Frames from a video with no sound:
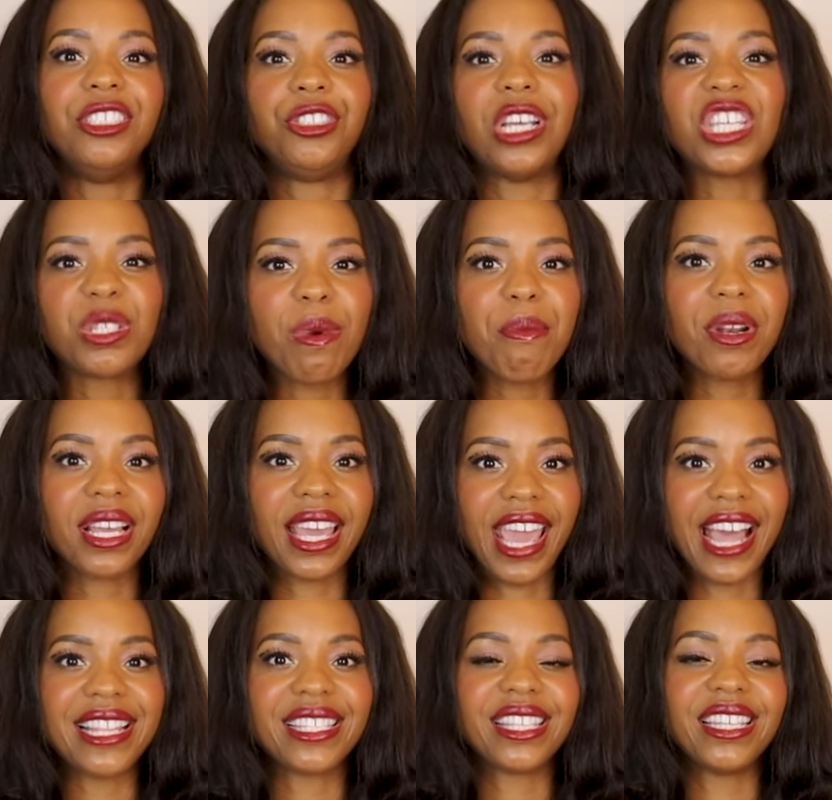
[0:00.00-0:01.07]
Just remember to
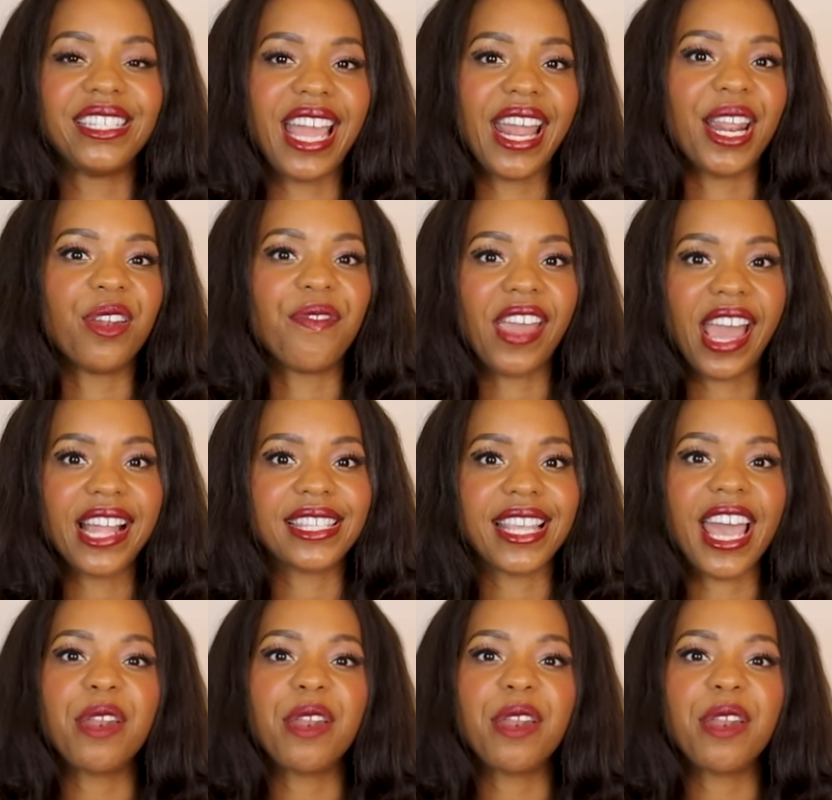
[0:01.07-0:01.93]
cancel a day in advance